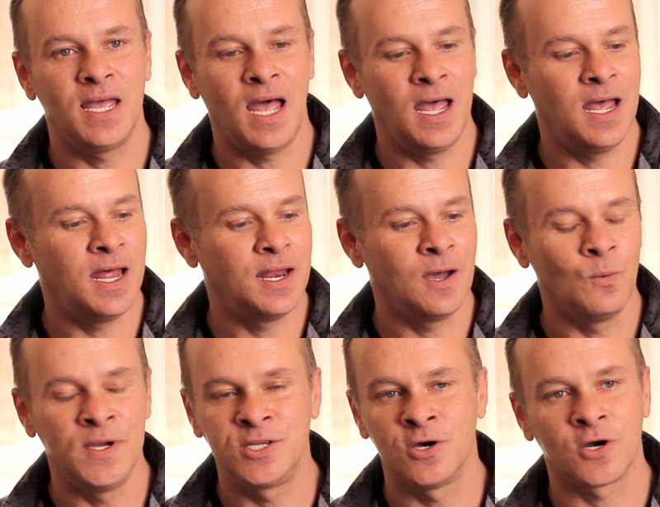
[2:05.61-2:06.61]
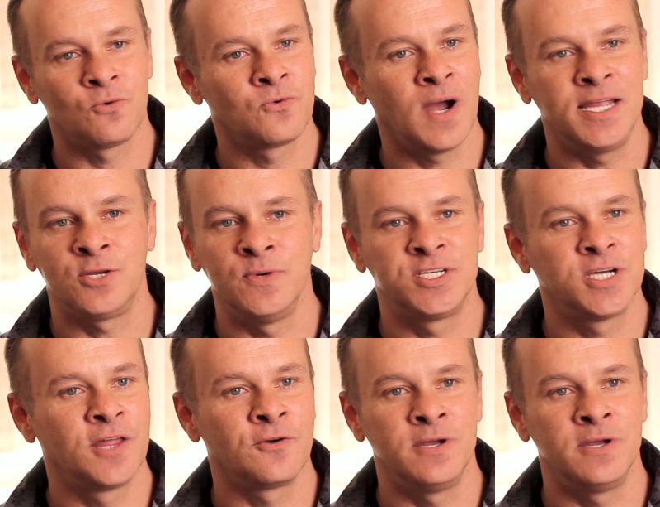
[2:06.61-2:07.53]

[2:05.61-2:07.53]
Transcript: and we took right to each other